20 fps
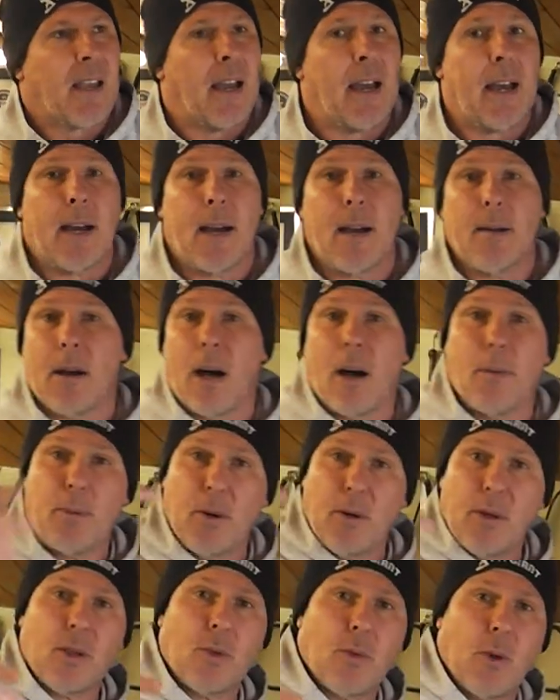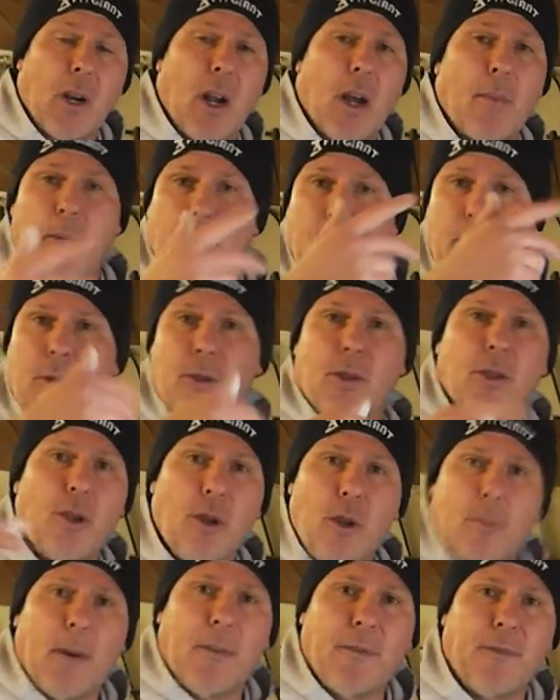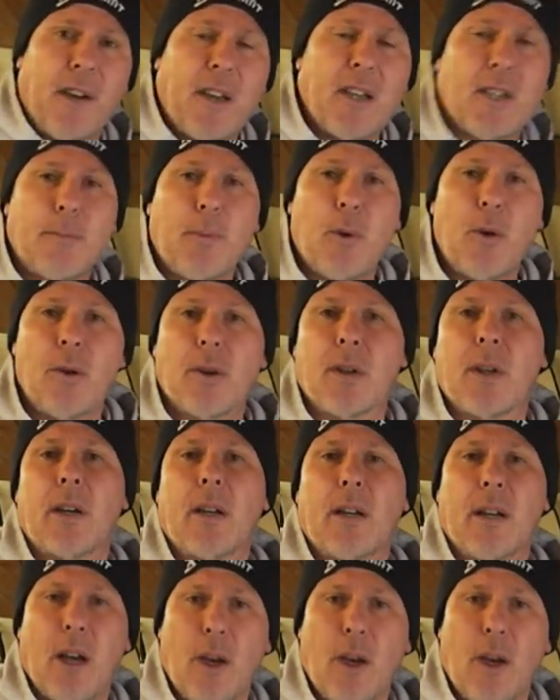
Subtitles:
I'll put this one up on YouTube and Facebook.